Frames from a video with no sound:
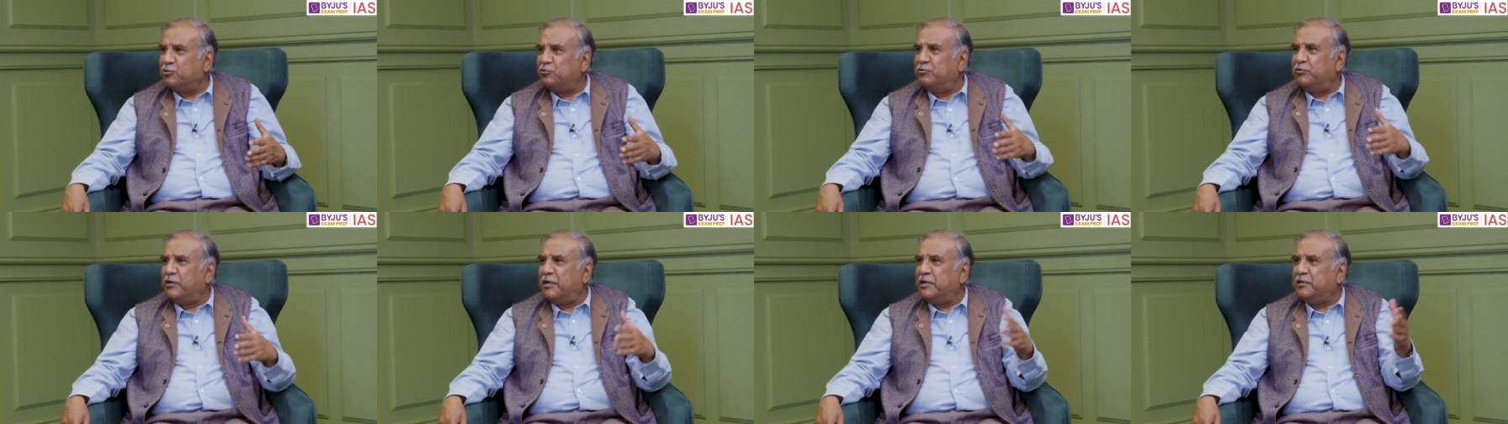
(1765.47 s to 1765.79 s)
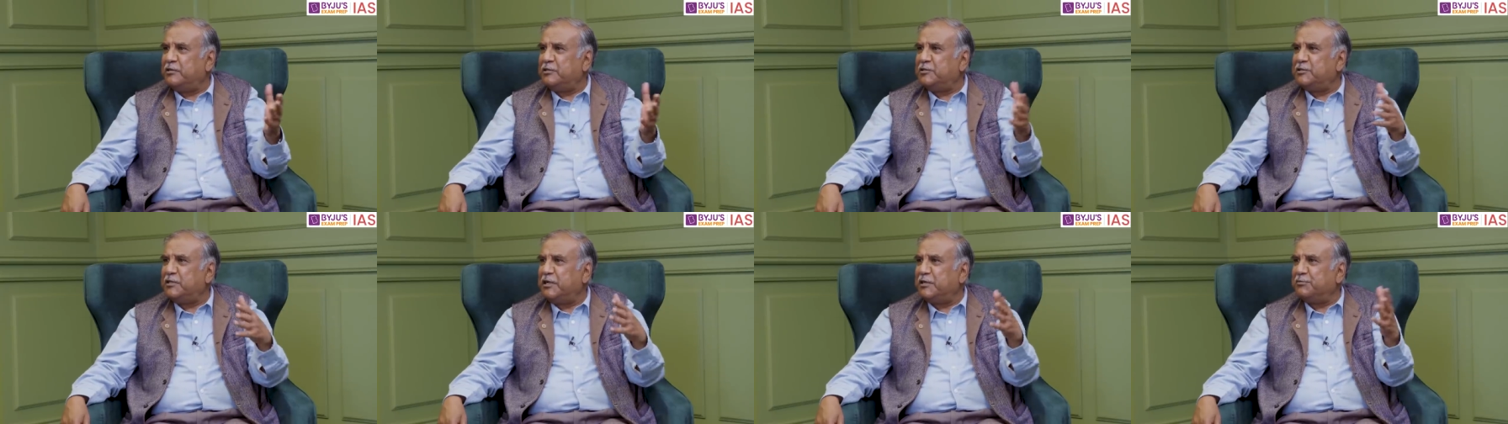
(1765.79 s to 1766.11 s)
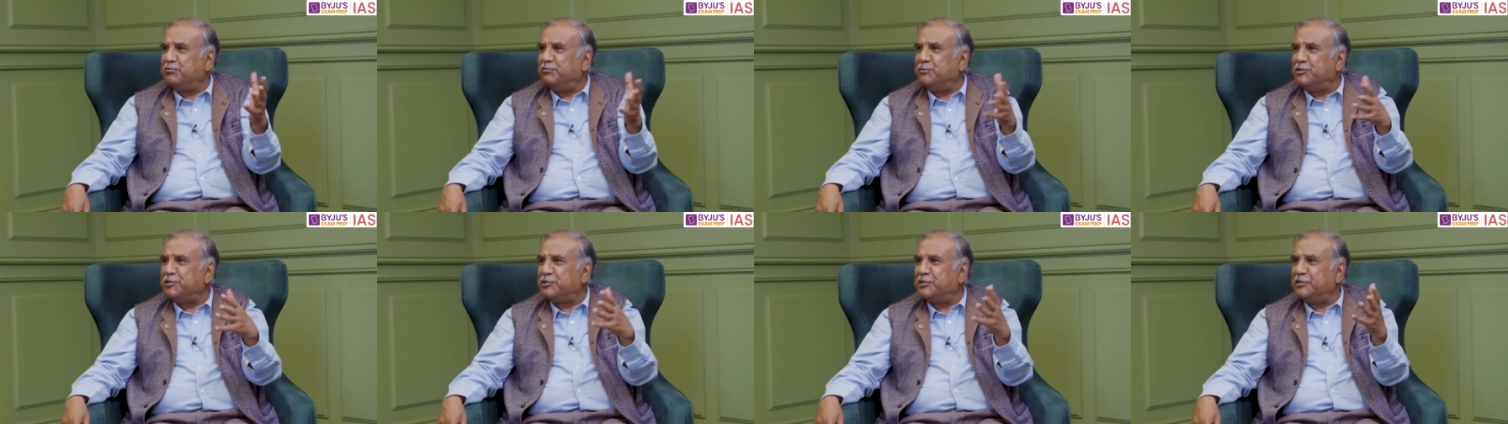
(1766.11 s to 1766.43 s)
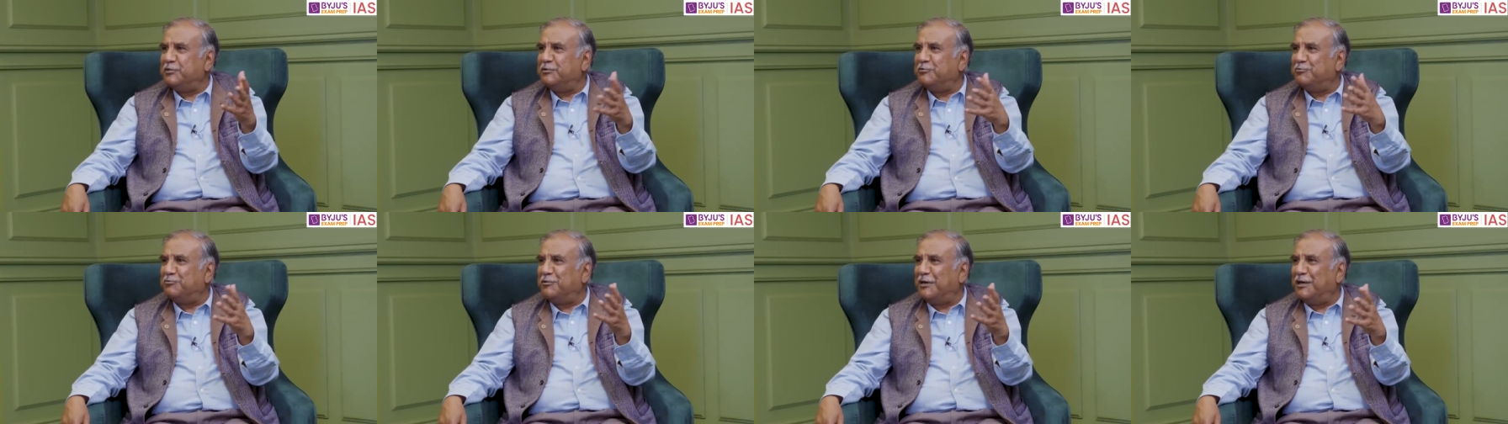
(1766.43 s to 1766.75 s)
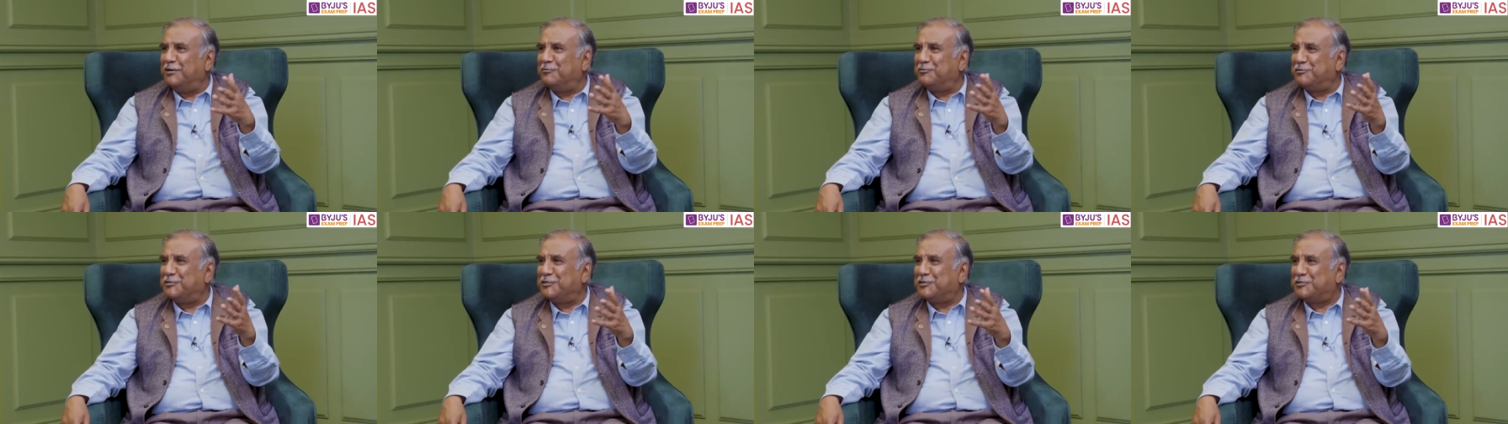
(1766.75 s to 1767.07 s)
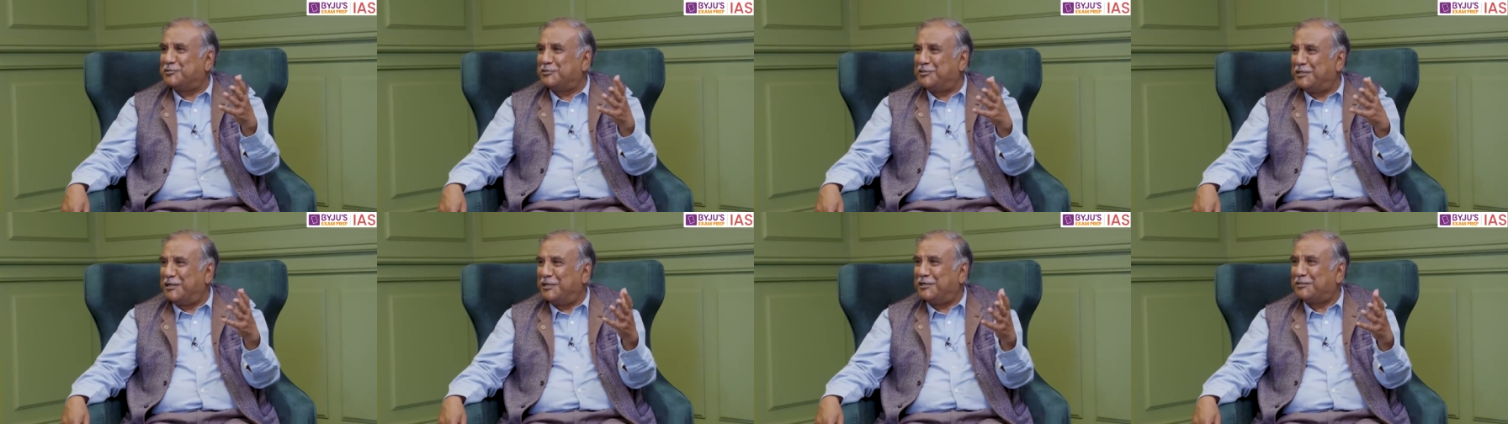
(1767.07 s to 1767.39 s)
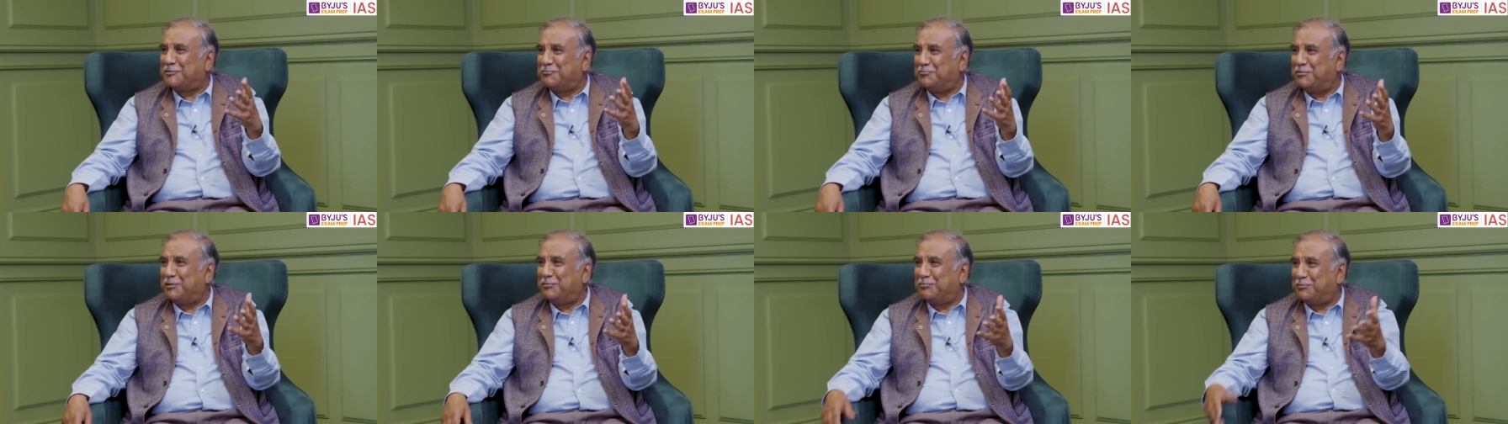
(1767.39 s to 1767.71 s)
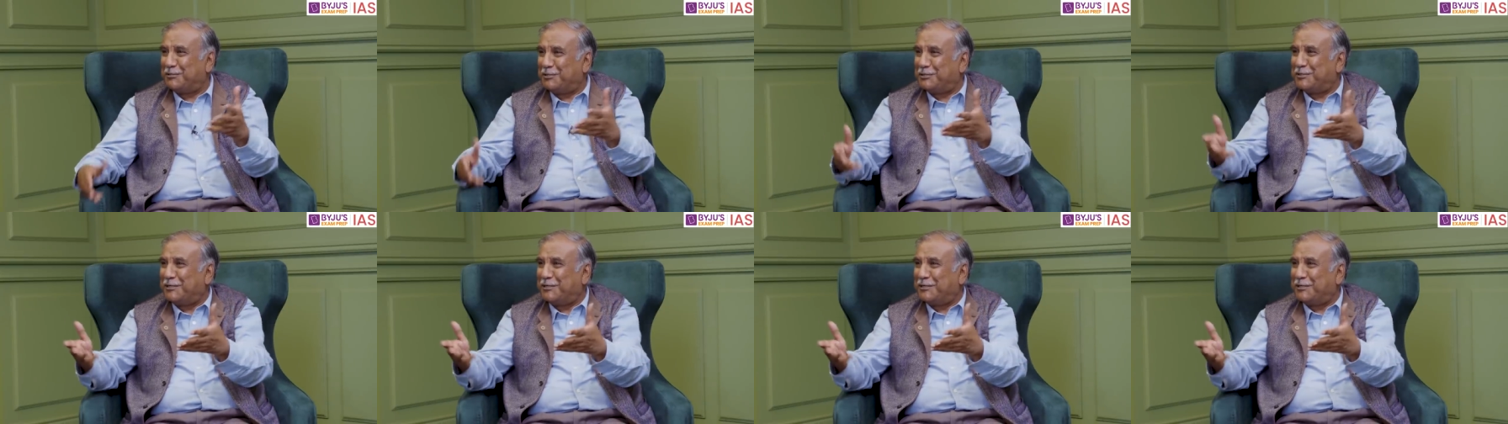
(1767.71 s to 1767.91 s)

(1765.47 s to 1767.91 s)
Where is that missing 5-6 lakh people?